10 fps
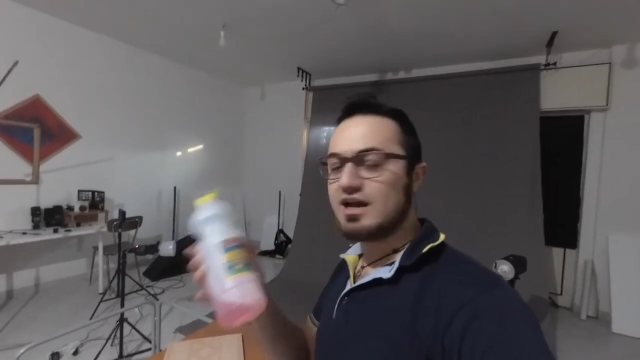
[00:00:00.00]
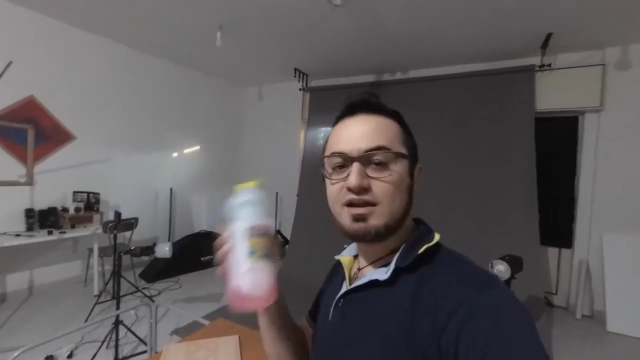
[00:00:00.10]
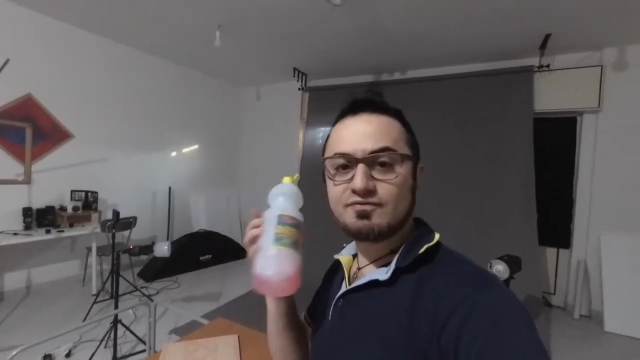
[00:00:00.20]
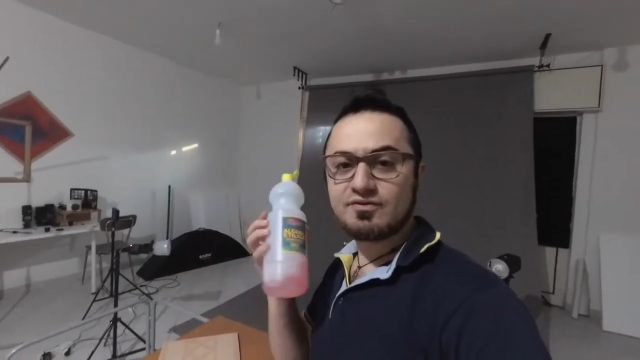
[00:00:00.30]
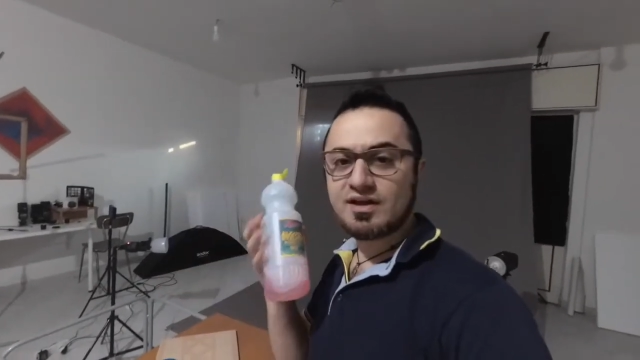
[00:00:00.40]

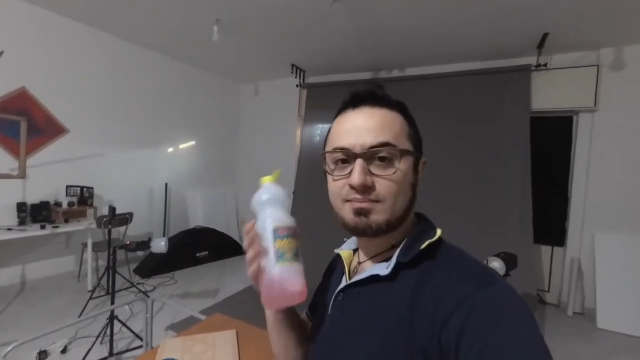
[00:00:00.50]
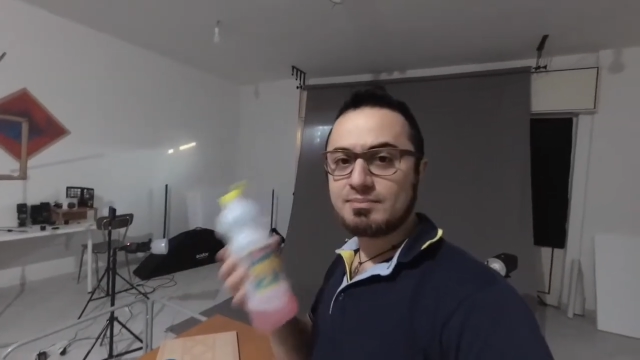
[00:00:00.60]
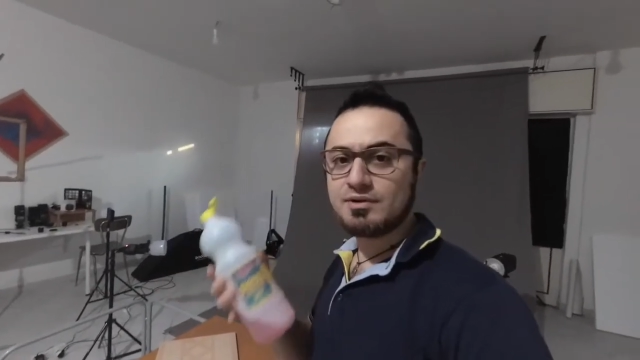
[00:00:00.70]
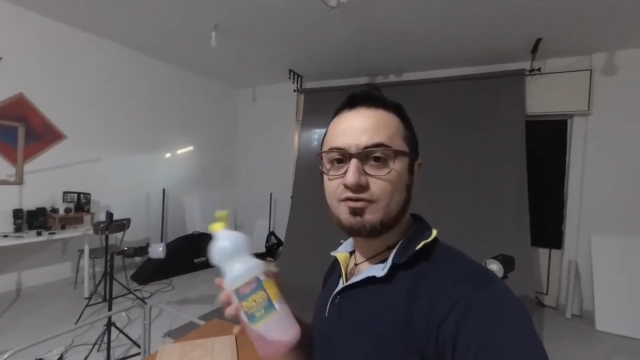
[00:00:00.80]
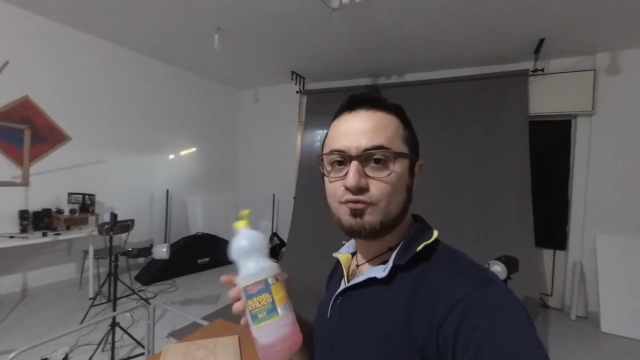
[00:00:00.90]

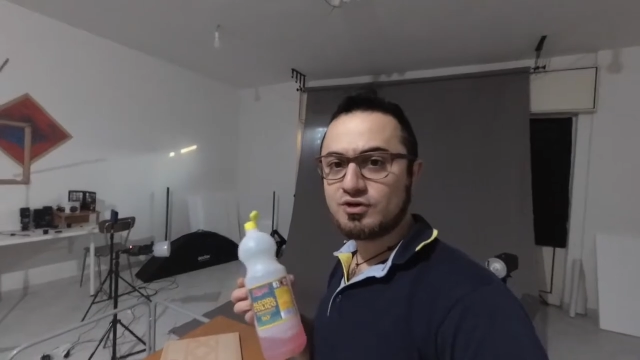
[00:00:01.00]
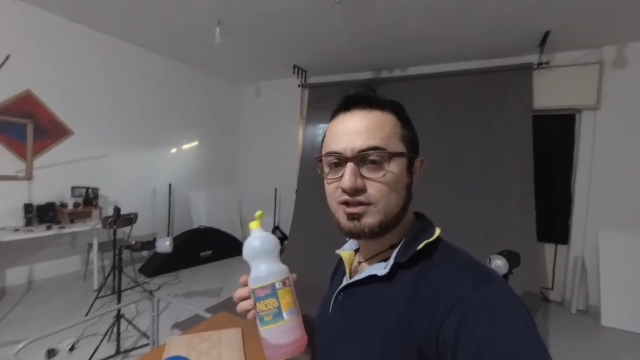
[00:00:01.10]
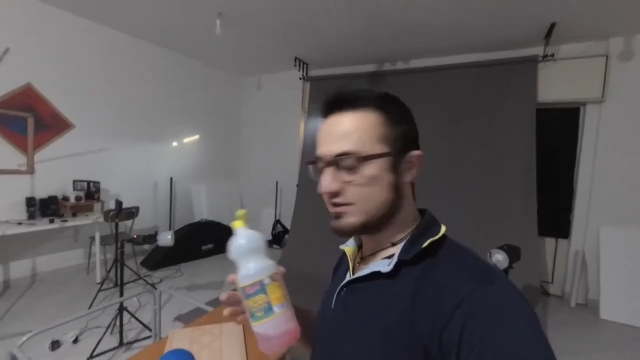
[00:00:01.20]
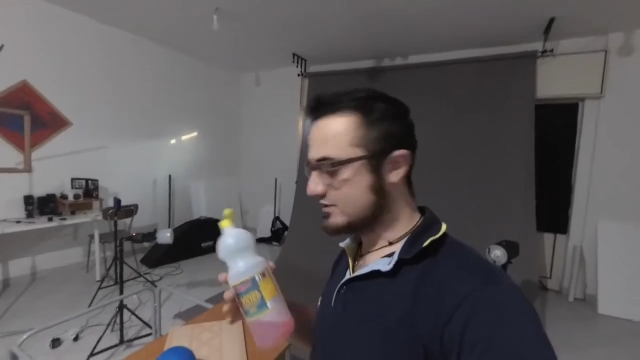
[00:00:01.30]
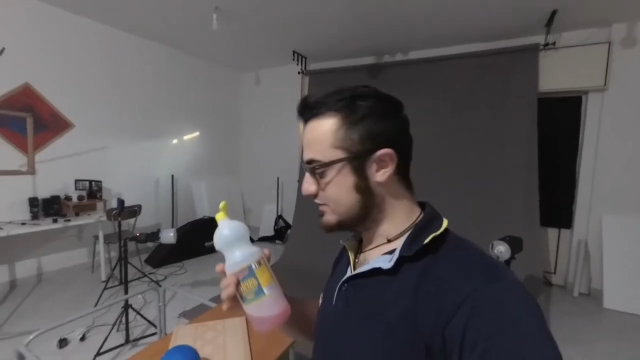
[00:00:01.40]
inflammable
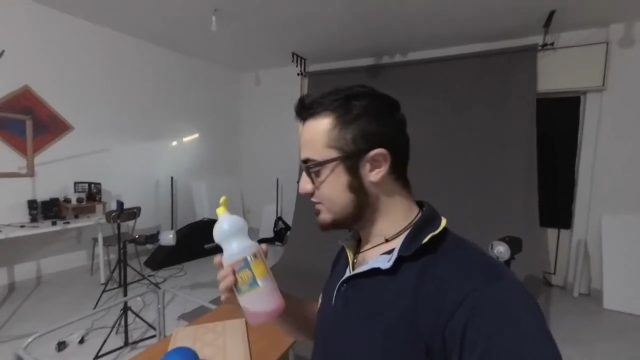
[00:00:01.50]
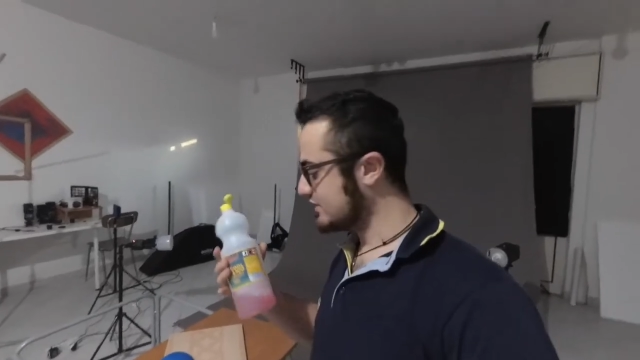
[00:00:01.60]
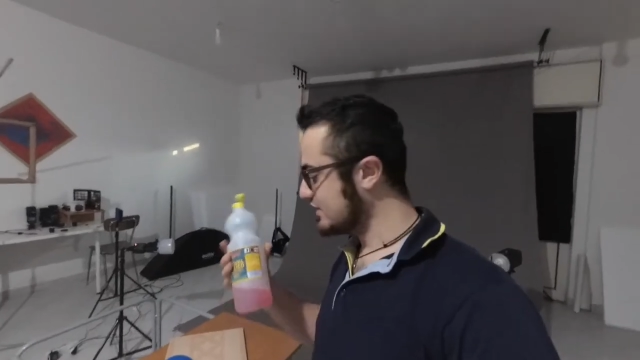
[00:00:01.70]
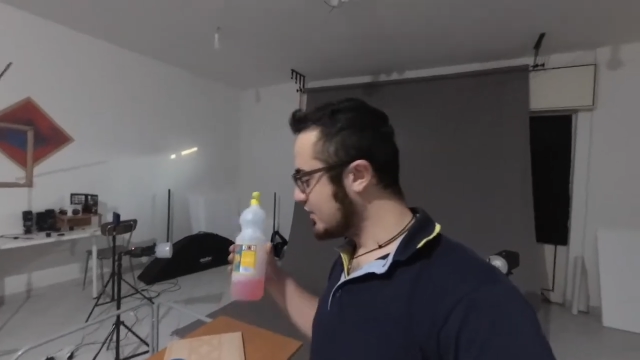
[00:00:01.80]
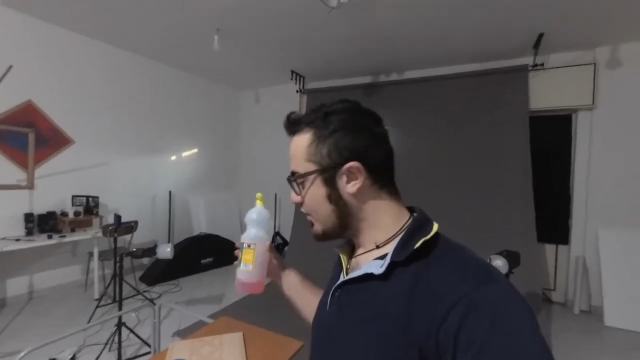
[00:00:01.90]
liquid
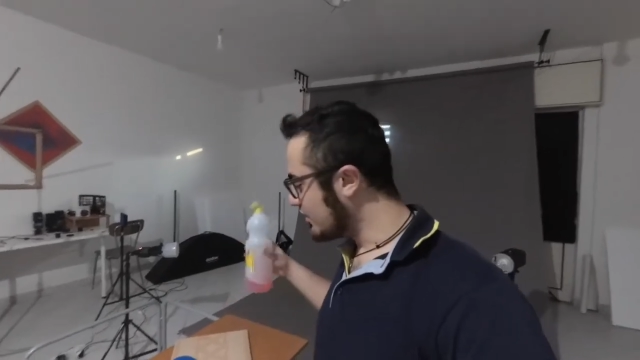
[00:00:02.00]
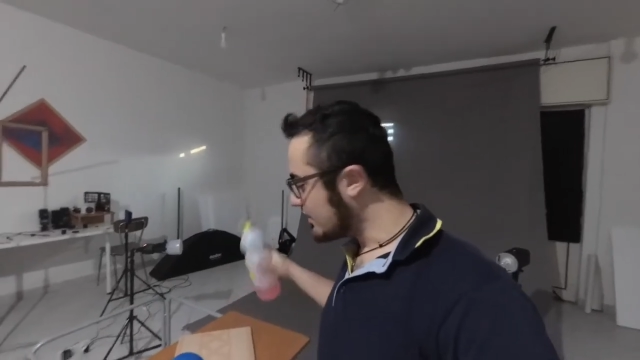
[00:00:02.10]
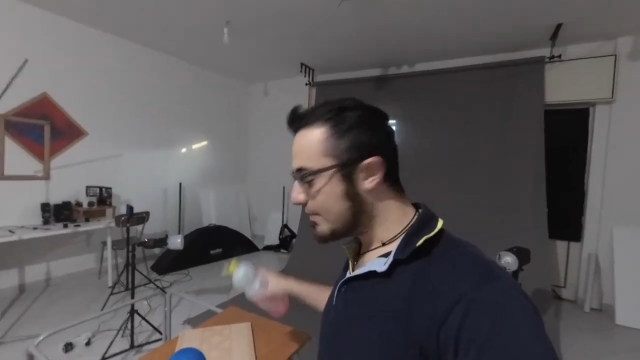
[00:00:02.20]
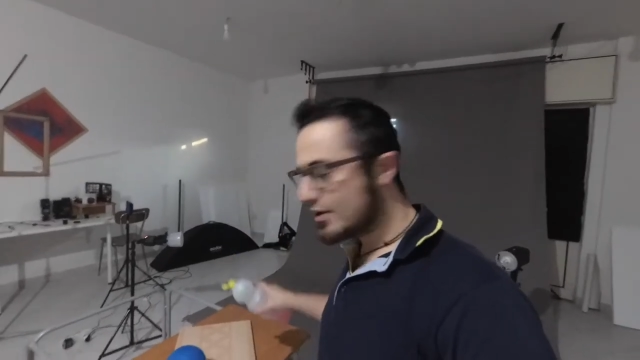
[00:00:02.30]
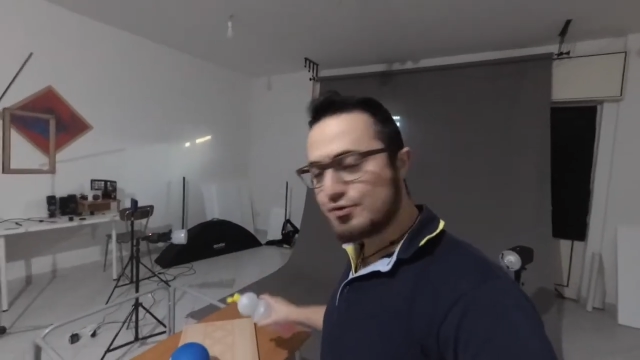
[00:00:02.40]
on
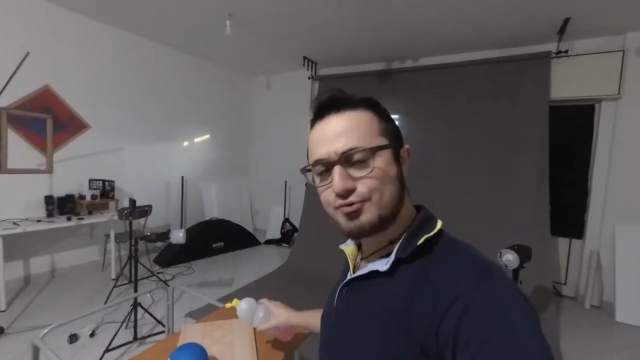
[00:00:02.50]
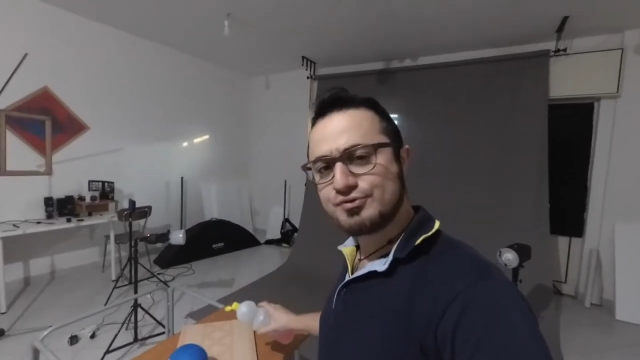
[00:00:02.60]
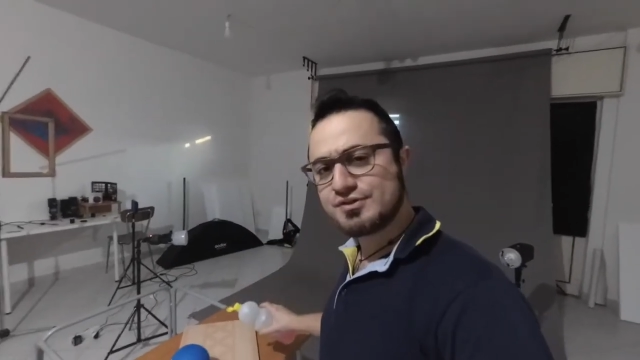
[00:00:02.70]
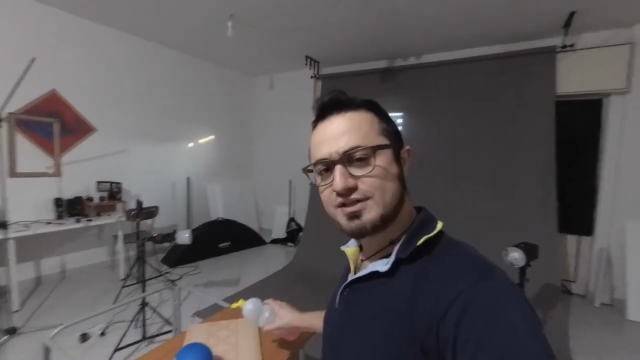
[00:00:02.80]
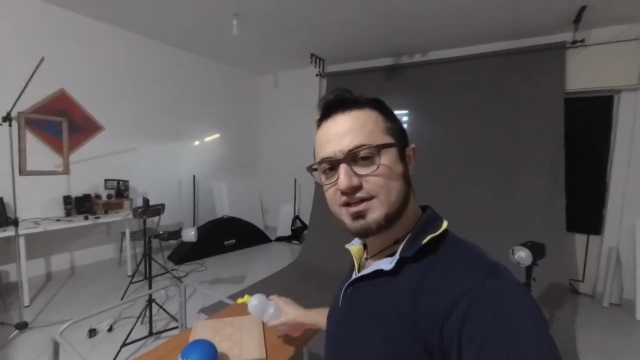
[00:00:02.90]
a
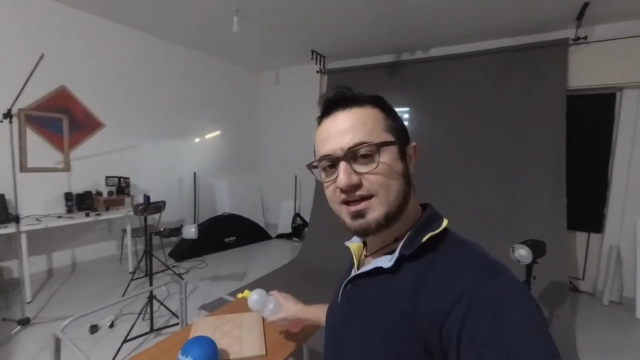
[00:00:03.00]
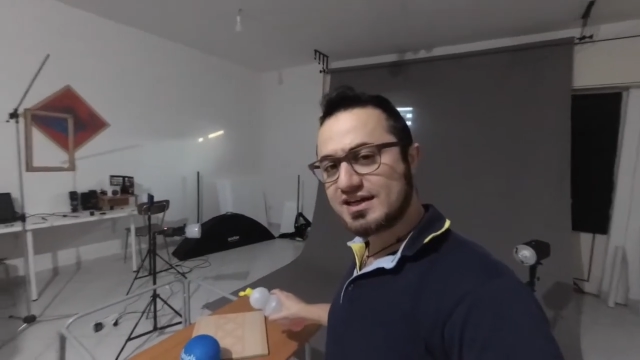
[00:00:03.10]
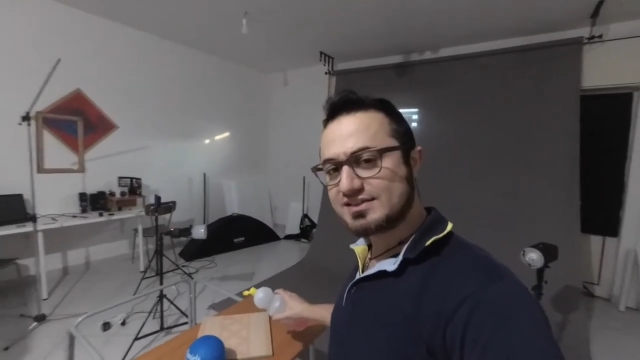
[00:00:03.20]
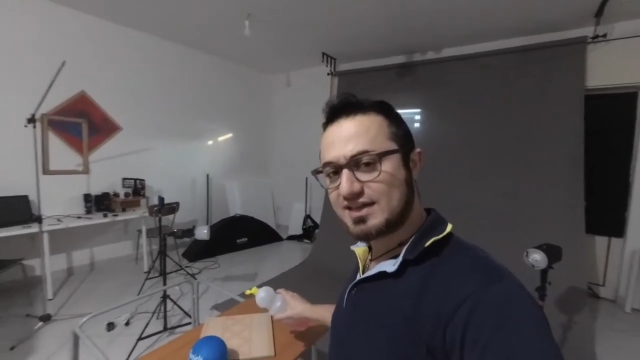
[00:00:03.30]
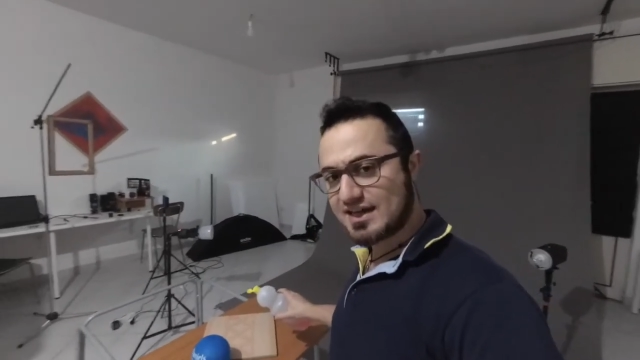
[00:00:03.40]
balloon
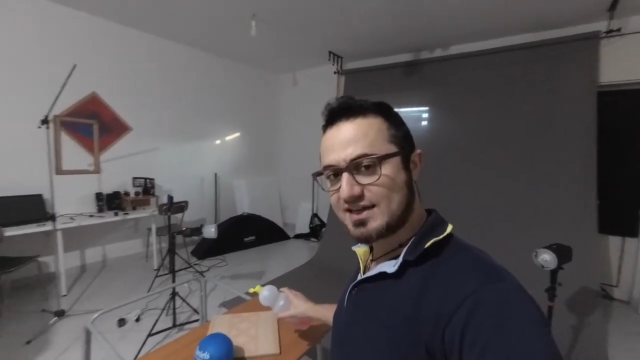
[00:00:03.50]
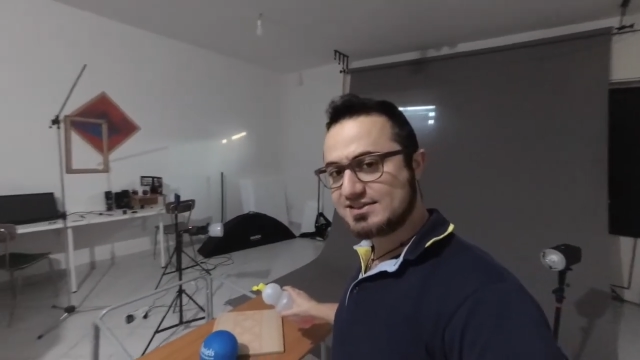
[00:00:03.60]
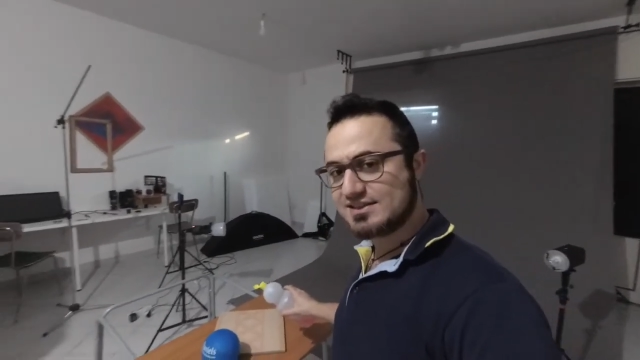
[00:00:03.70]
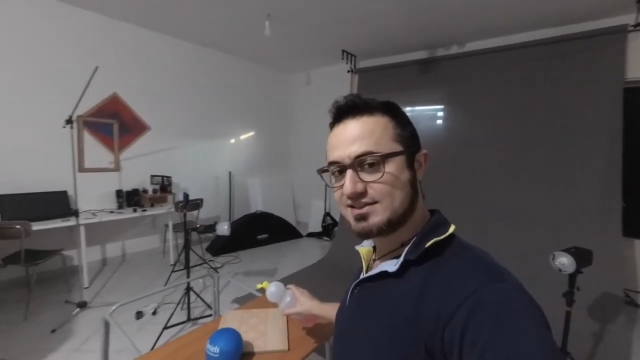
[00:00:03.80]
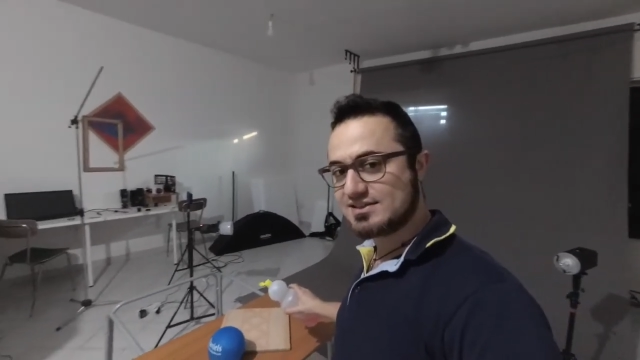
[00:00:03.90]
and then
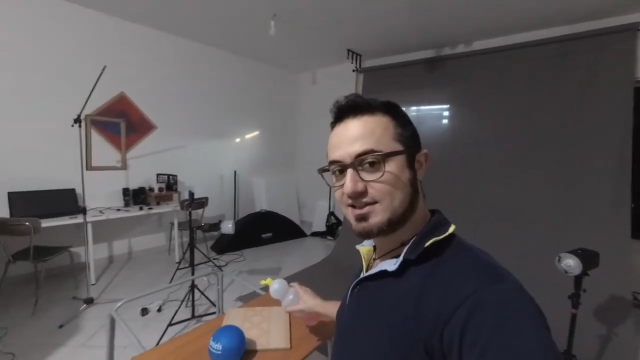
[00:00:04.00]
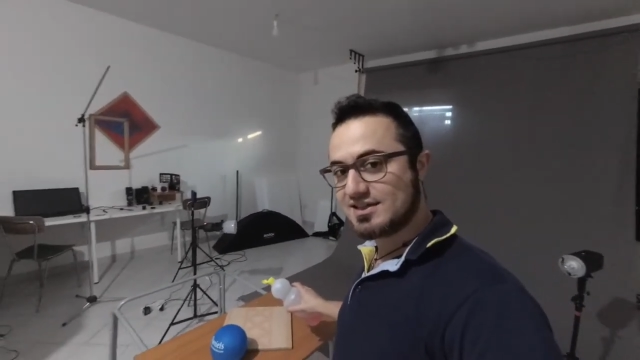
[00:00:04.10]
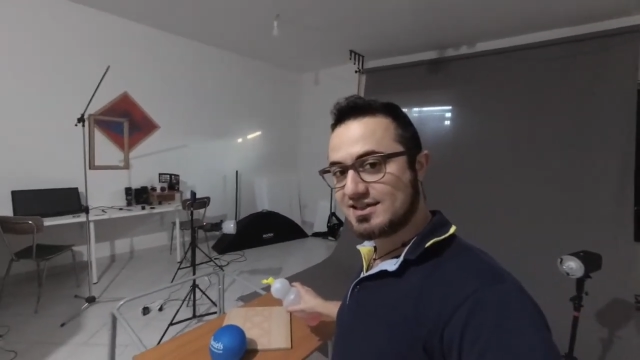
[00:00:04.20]
light it.